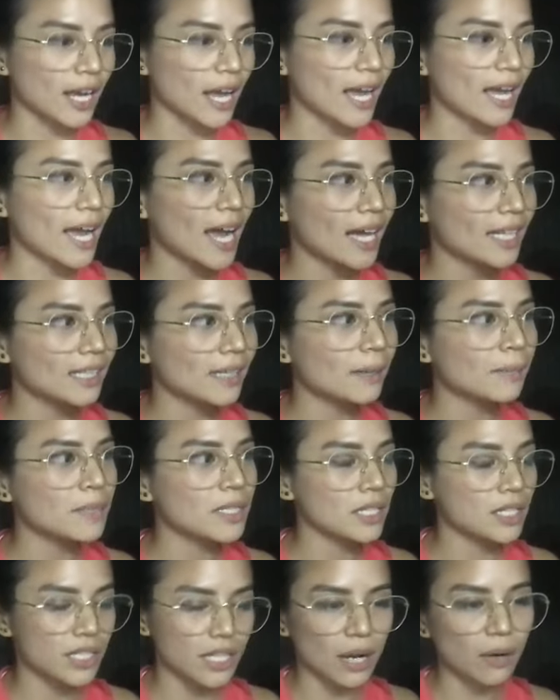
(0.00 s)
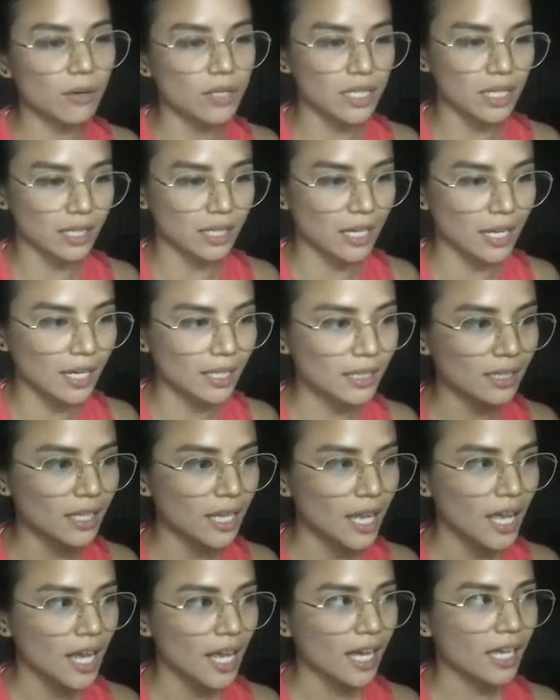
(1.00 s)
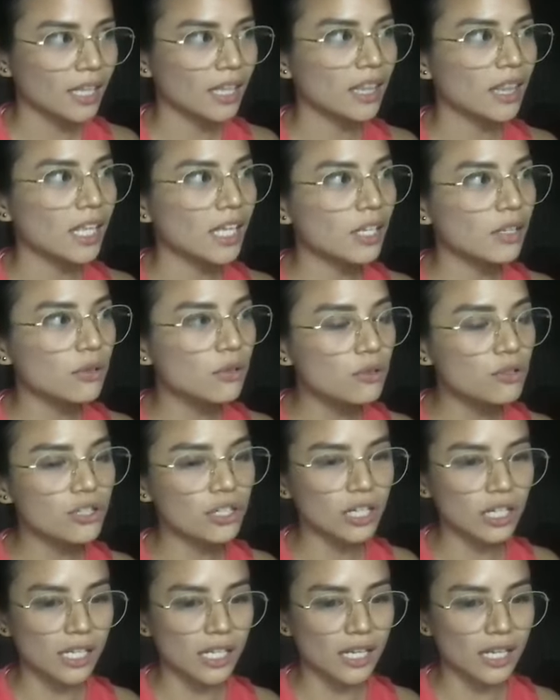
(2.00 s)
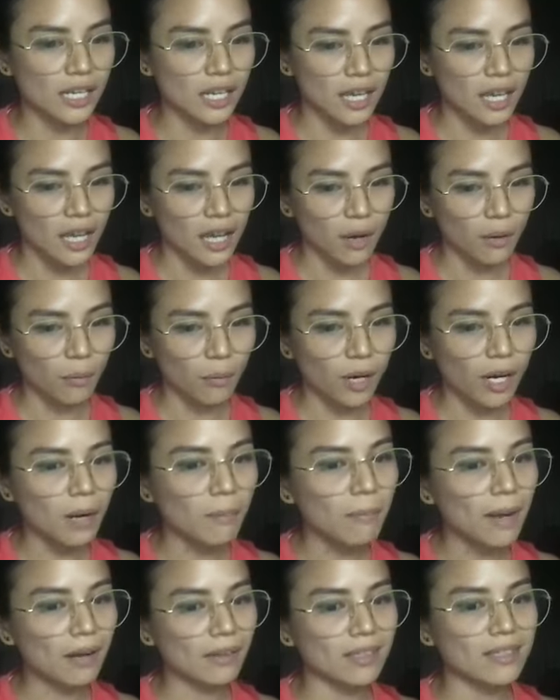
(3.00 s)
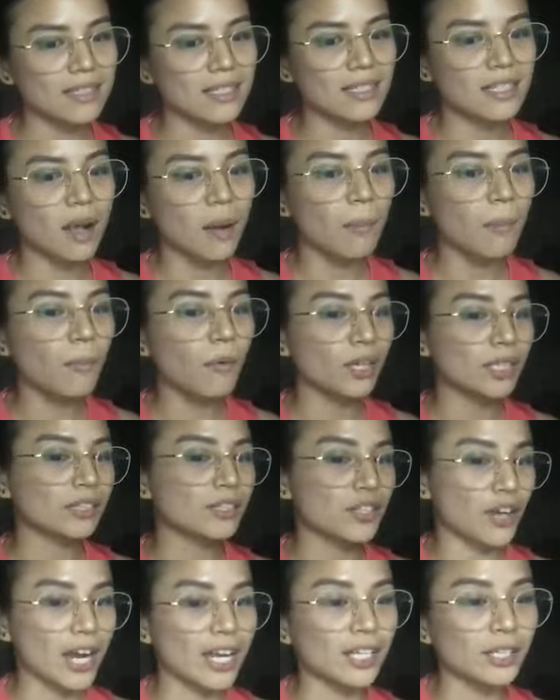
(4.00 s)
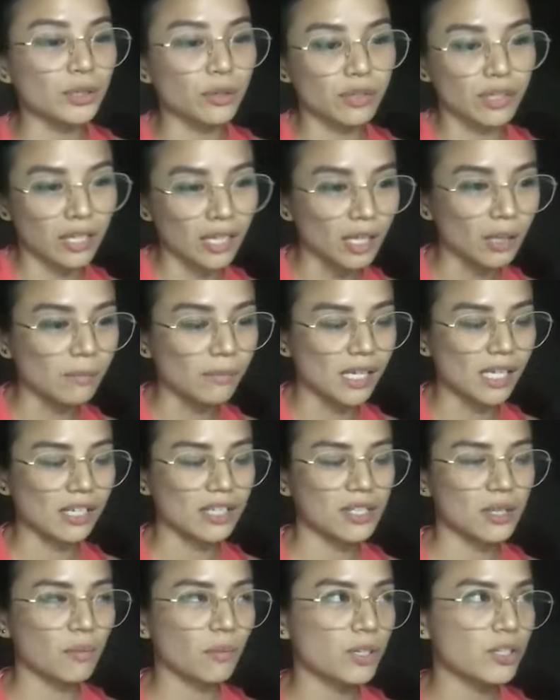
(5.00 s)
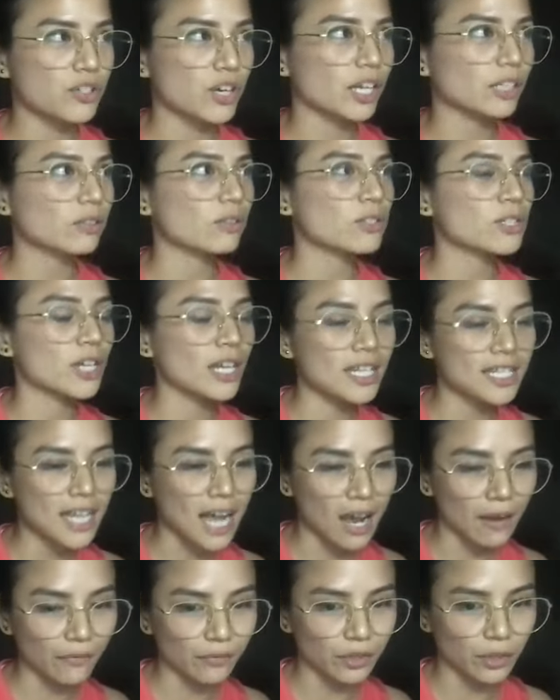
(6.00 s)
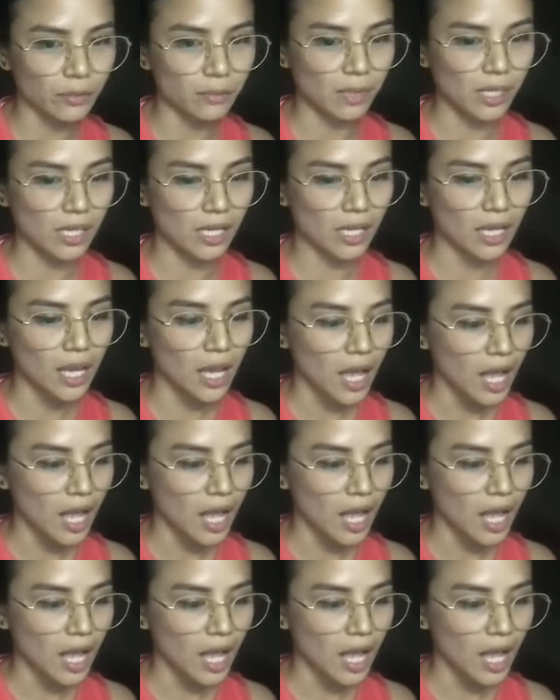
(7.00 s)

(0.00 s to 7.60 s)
I had them since I was a kid, and they usually were about someone trying to kill me, someone trying to chase after me,